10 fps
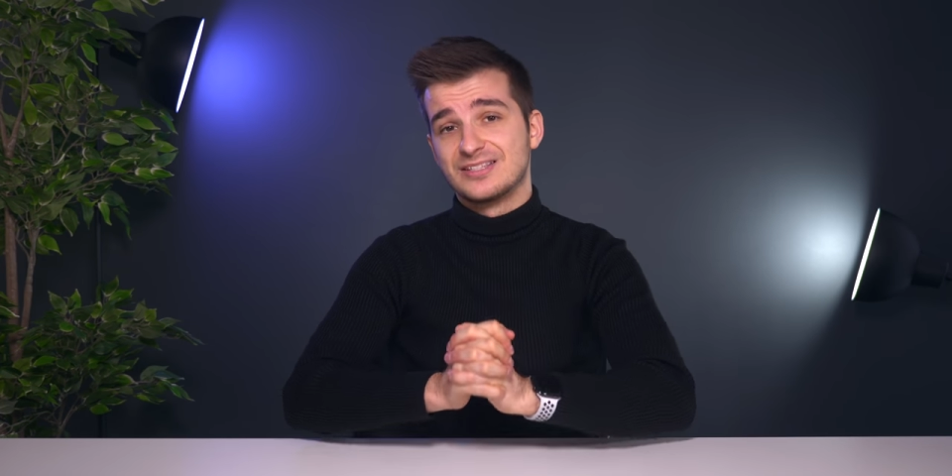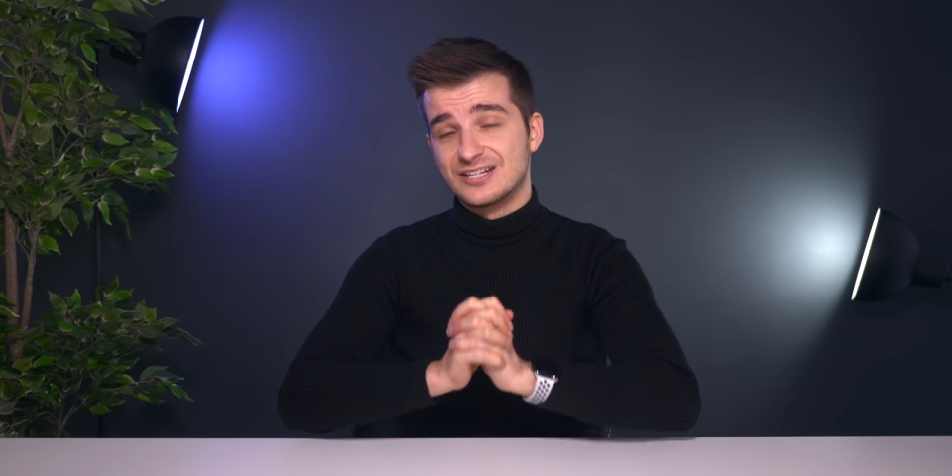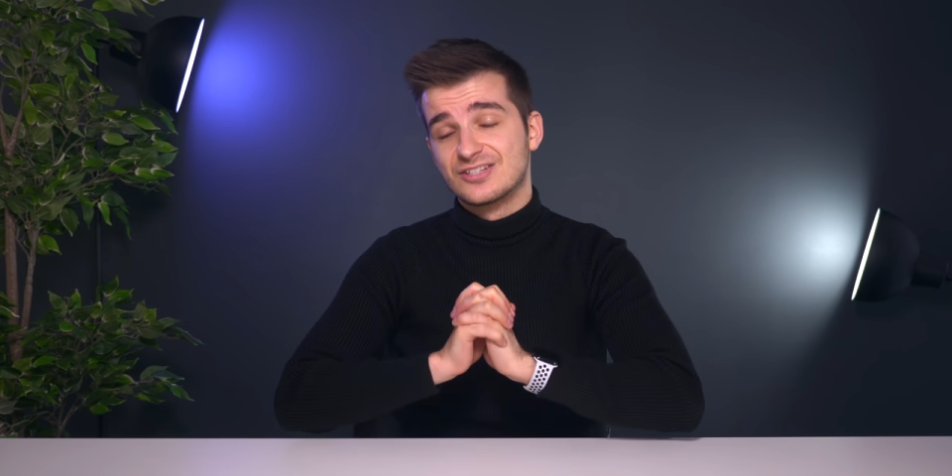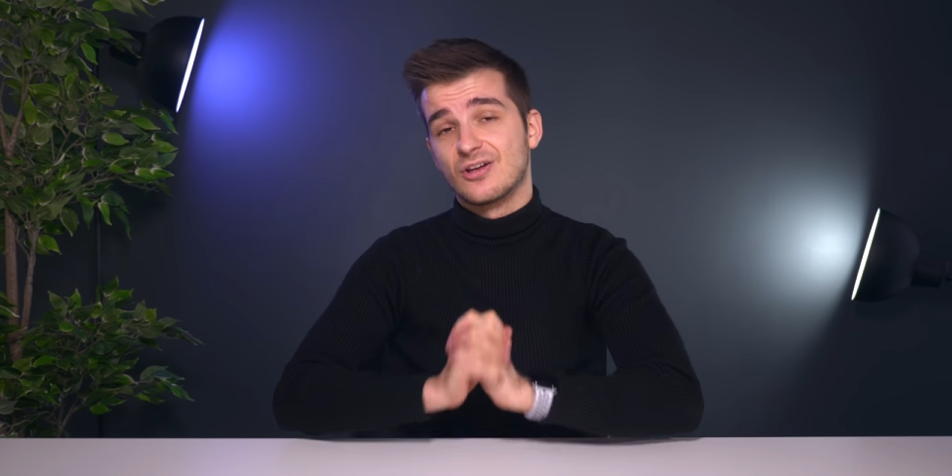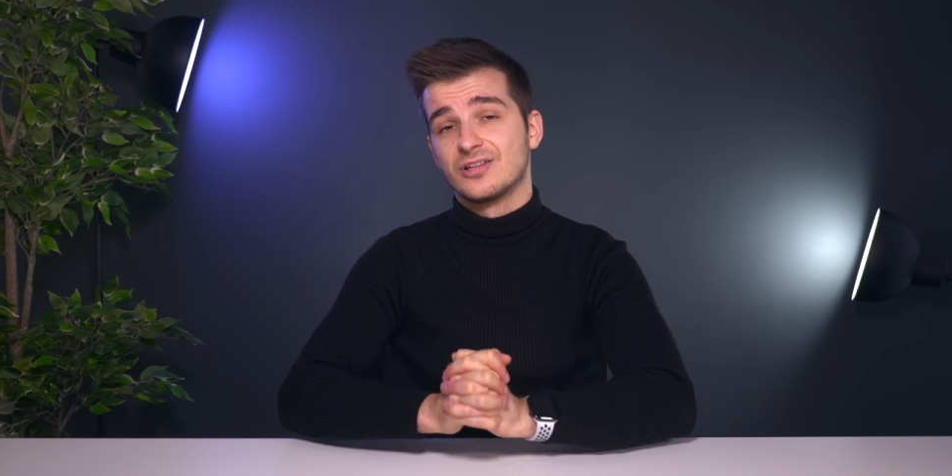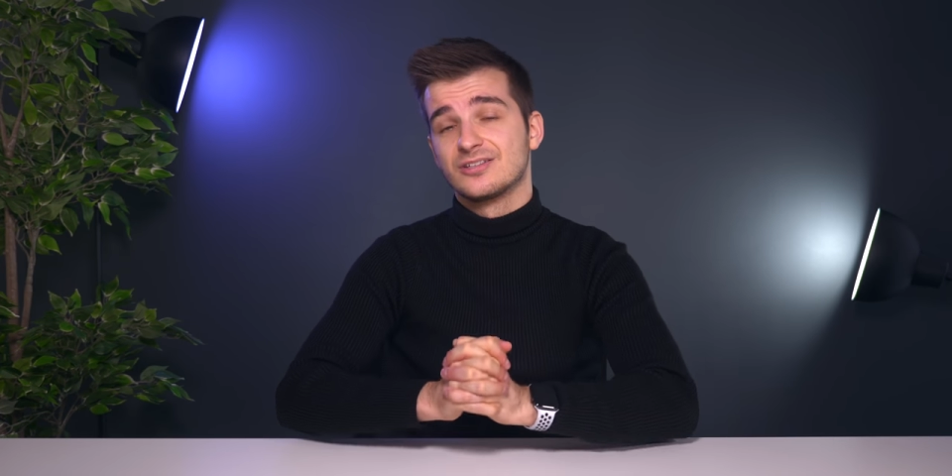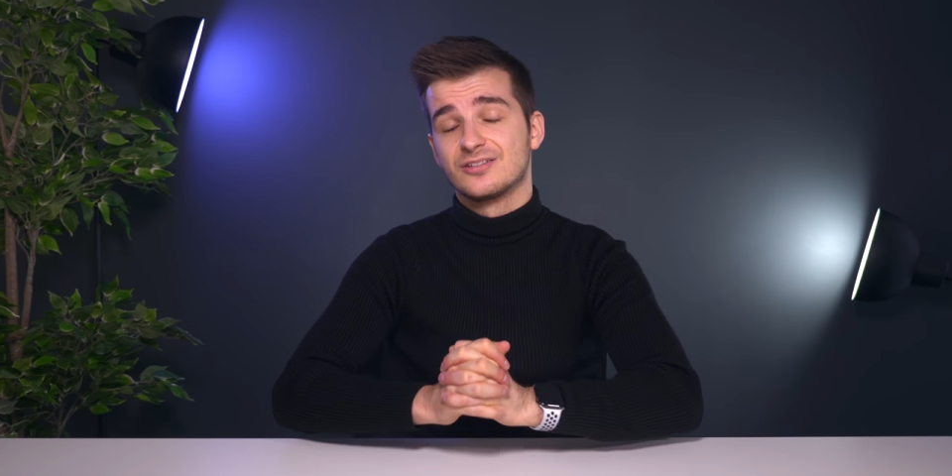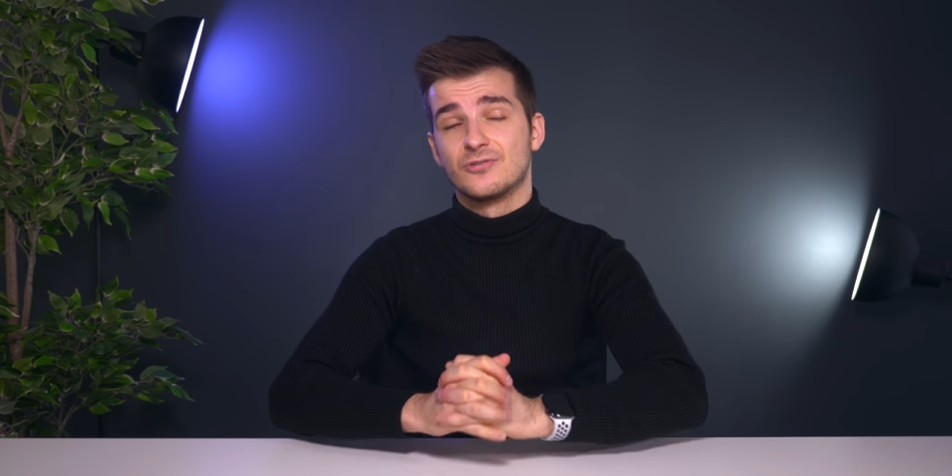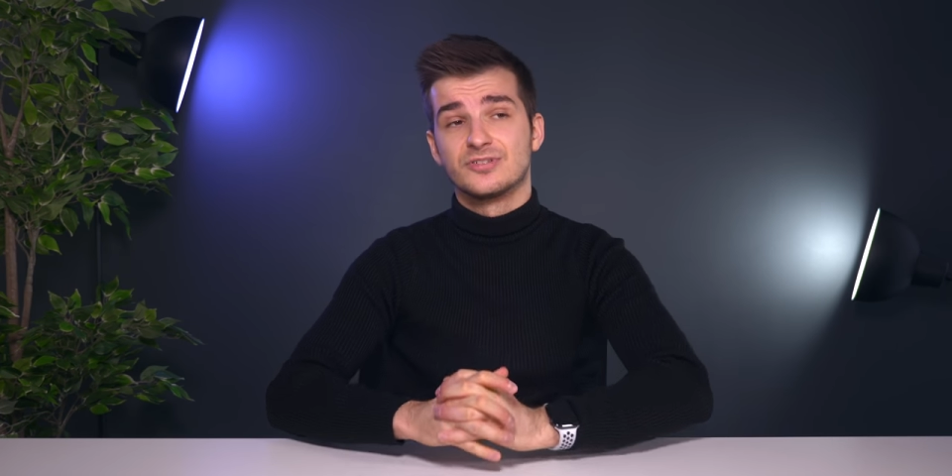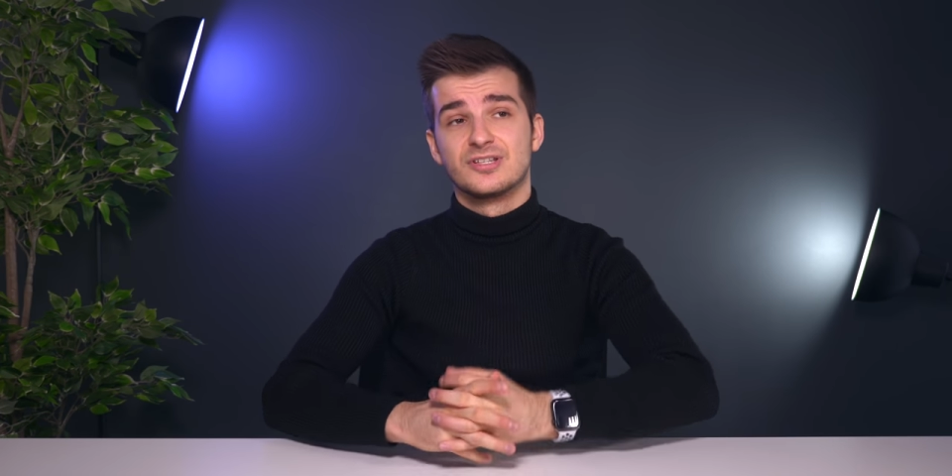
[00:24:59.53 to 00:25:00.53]
installing
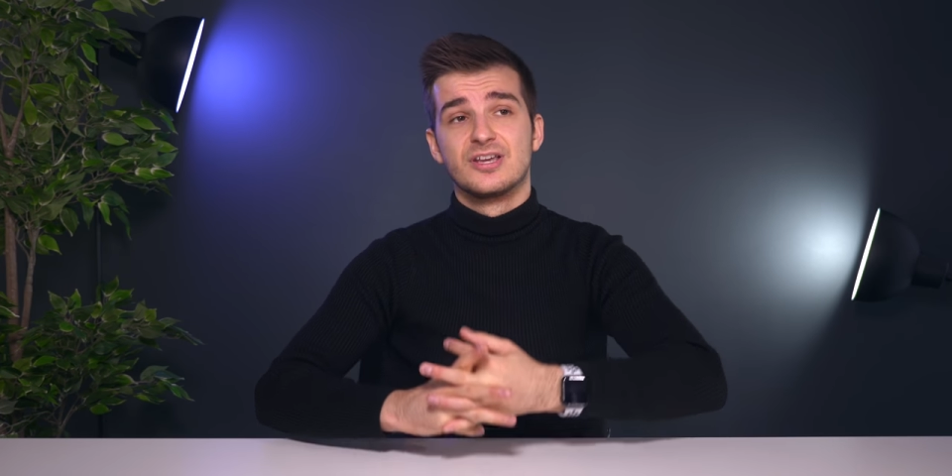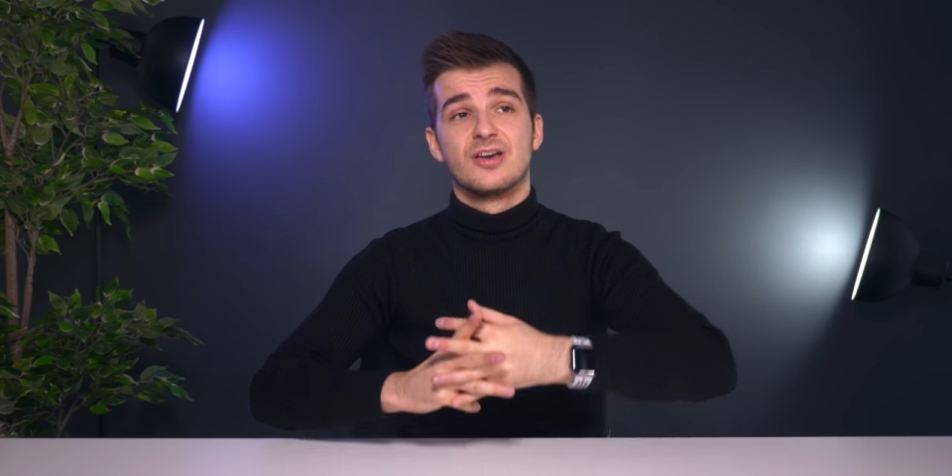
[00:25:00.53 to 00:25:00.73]
those